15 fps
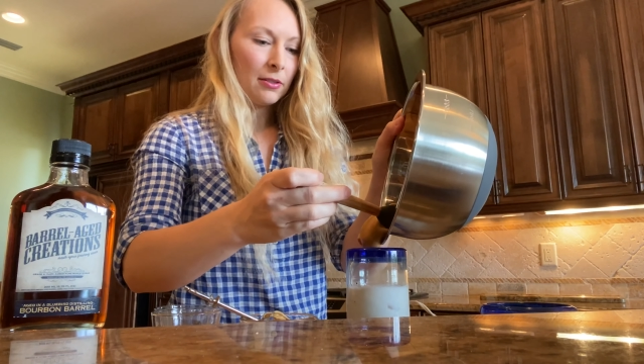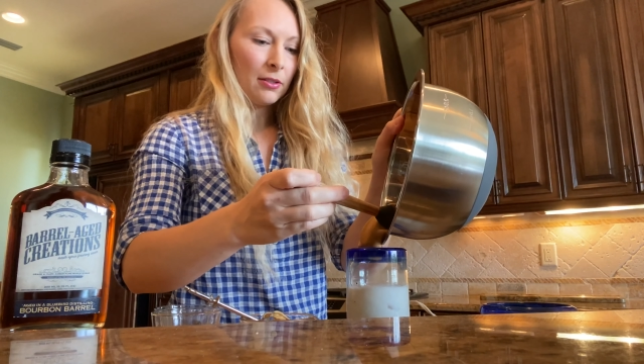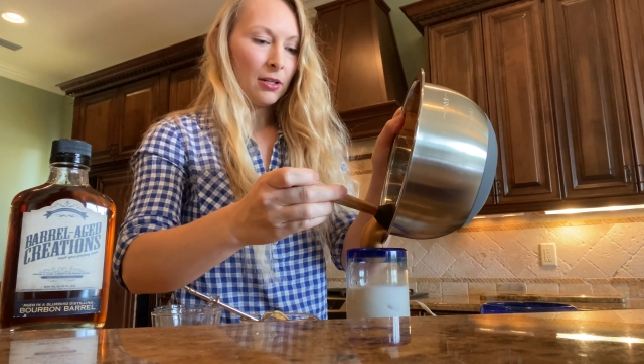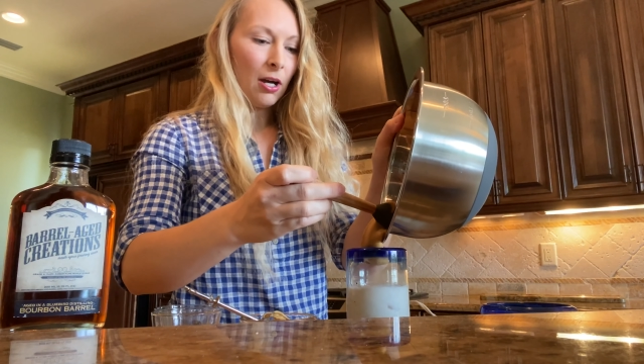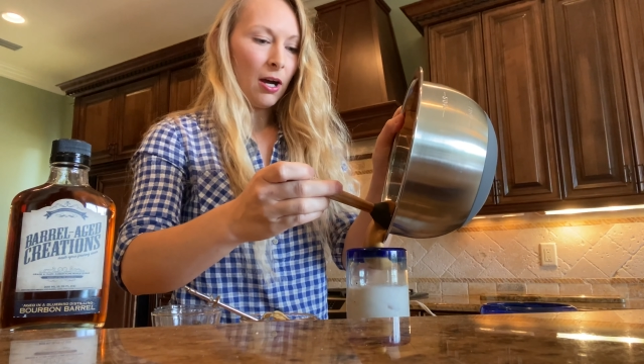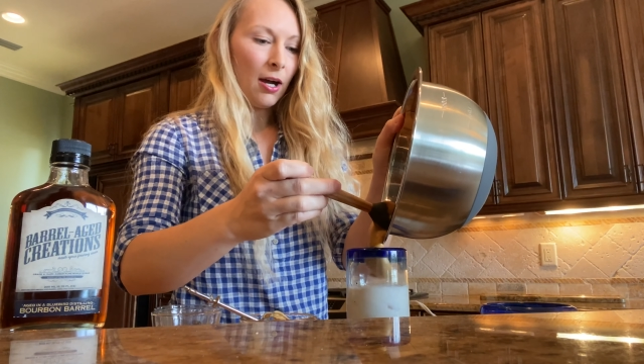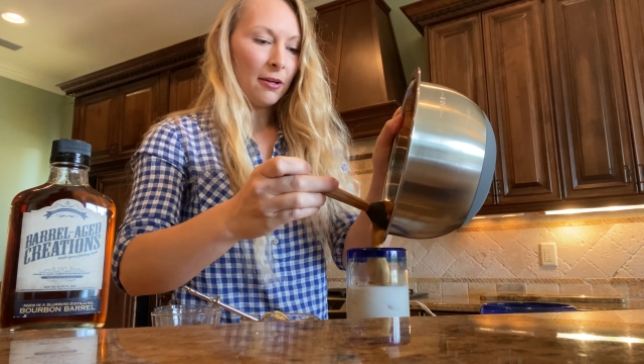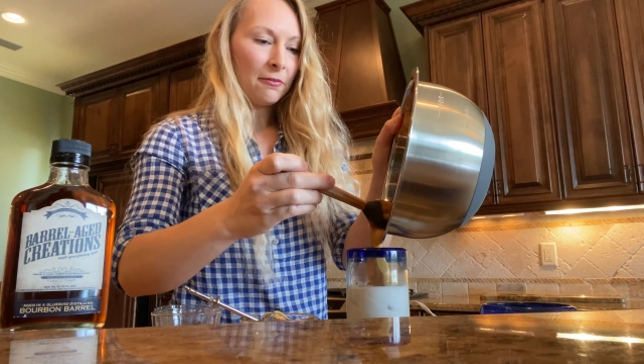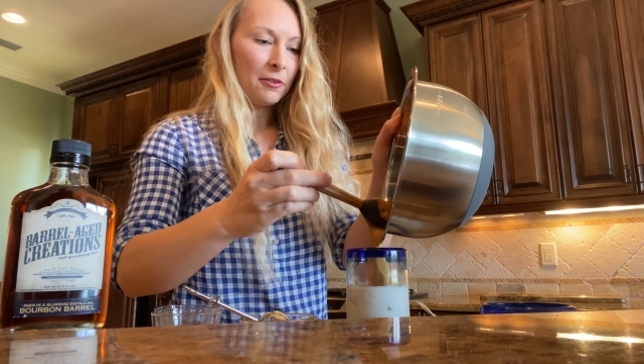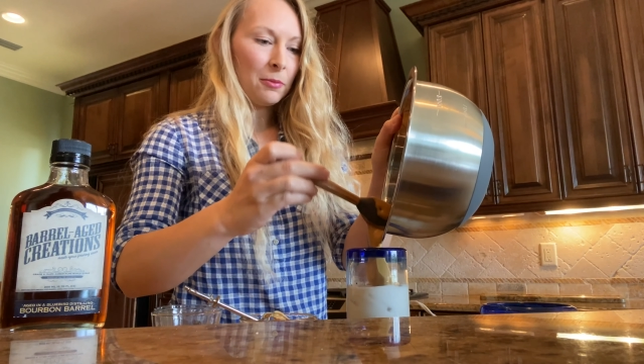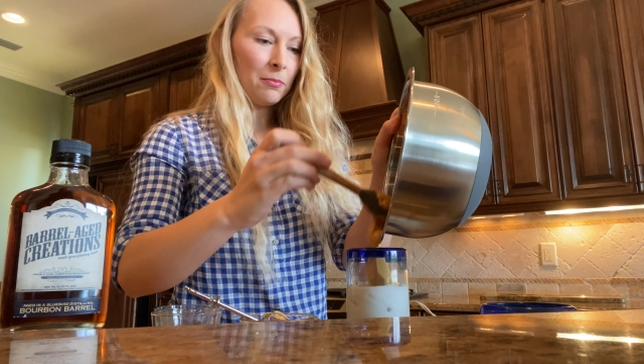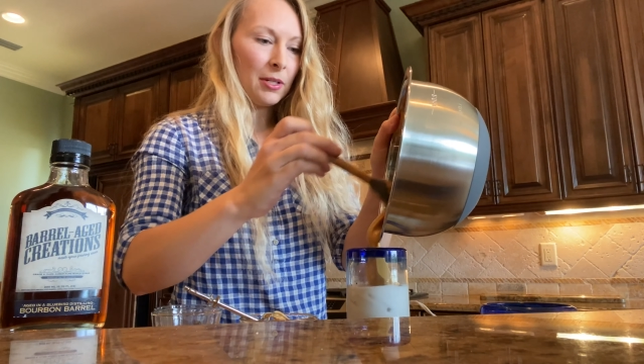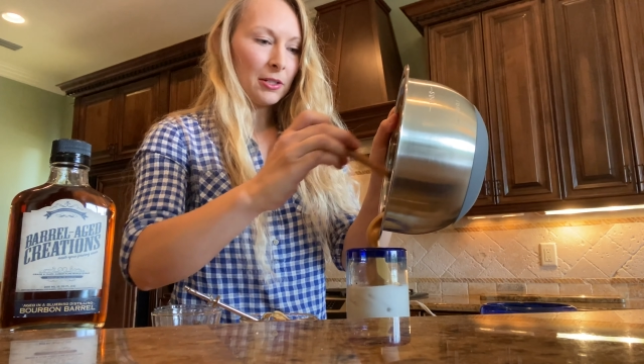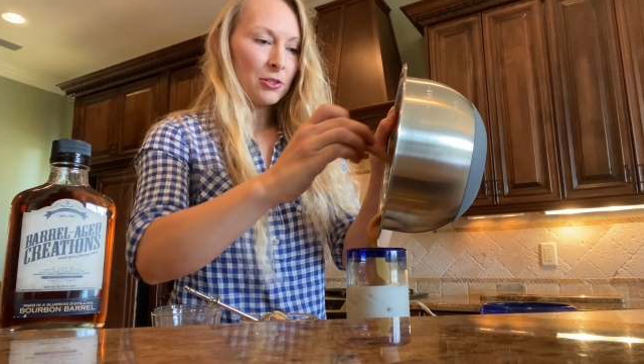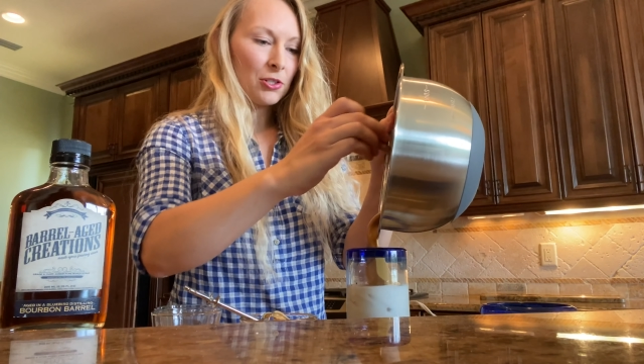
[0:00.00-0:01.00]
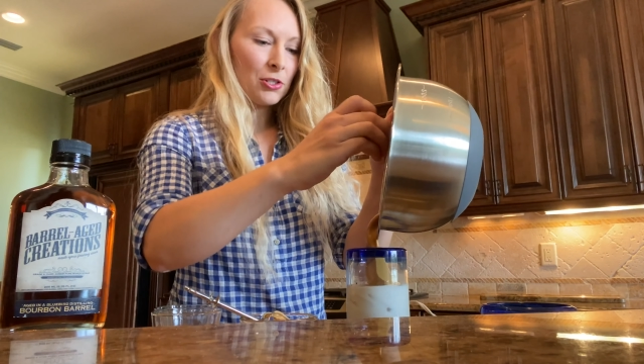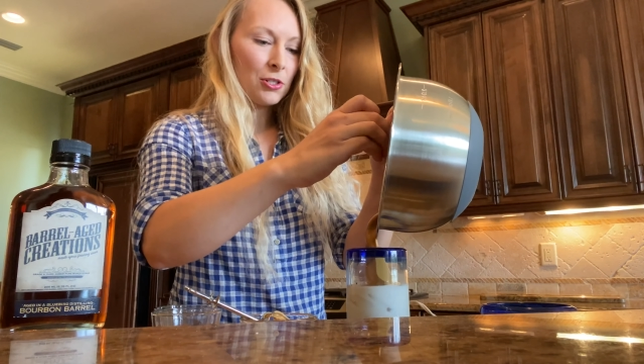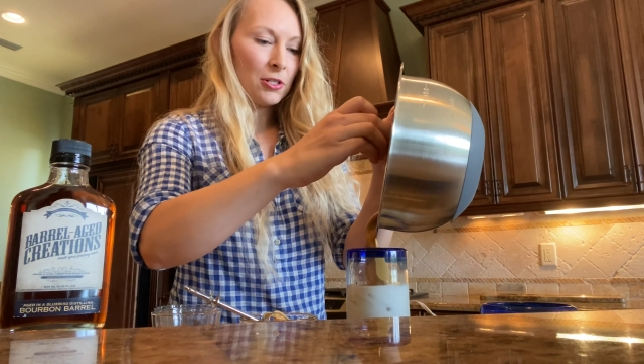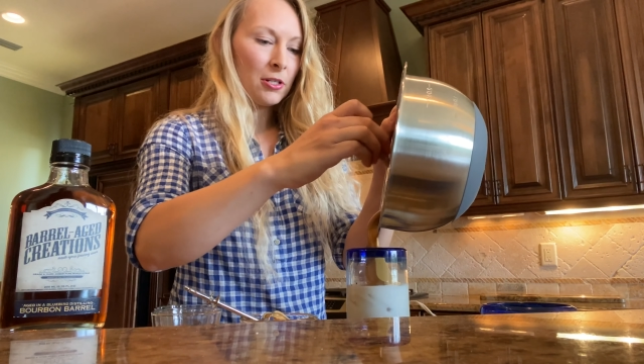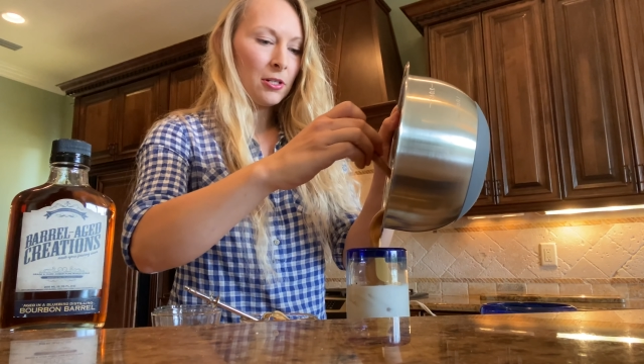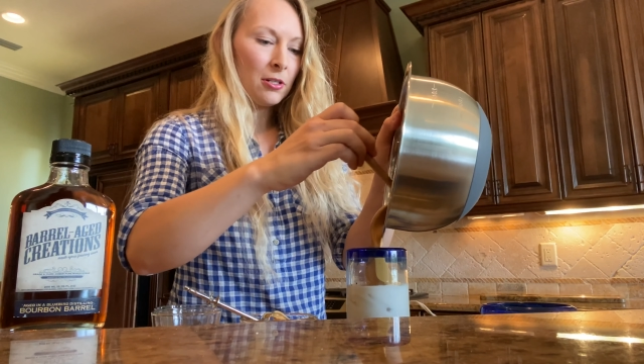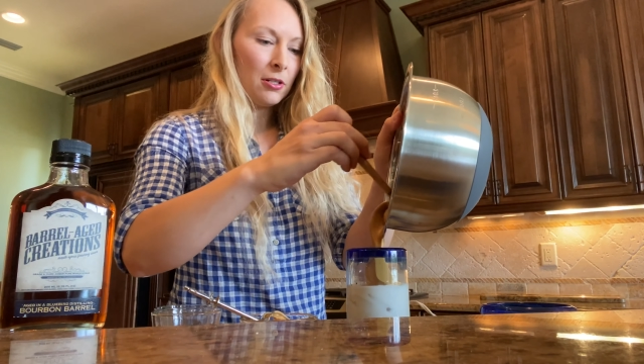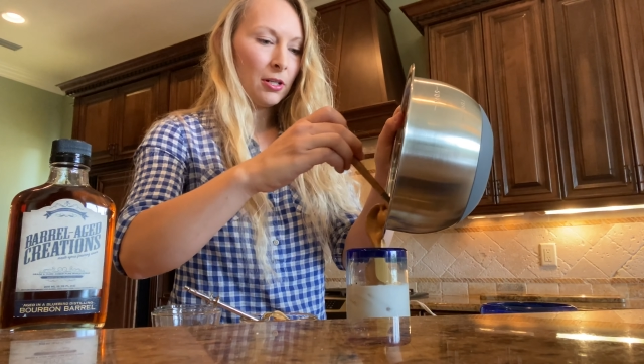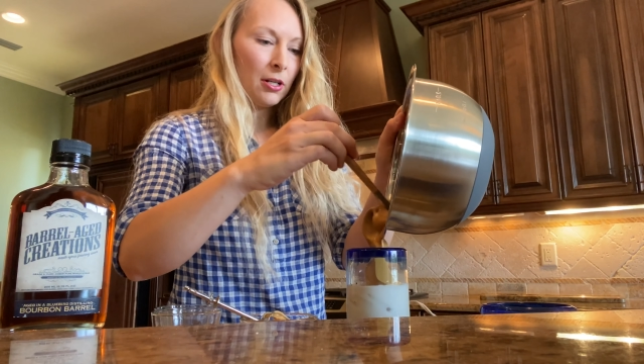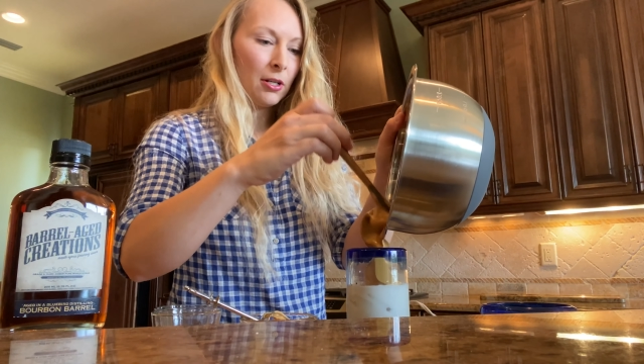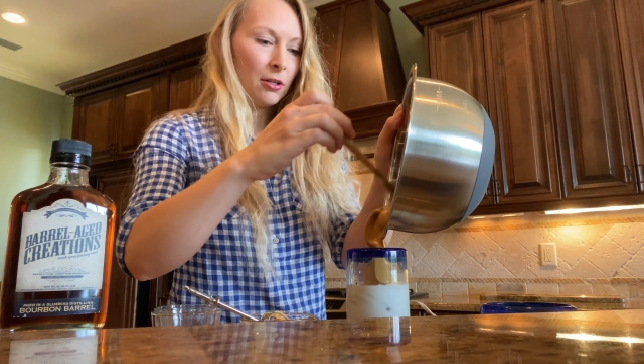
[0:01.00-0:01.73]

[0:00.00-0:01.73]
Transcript: coffee mixture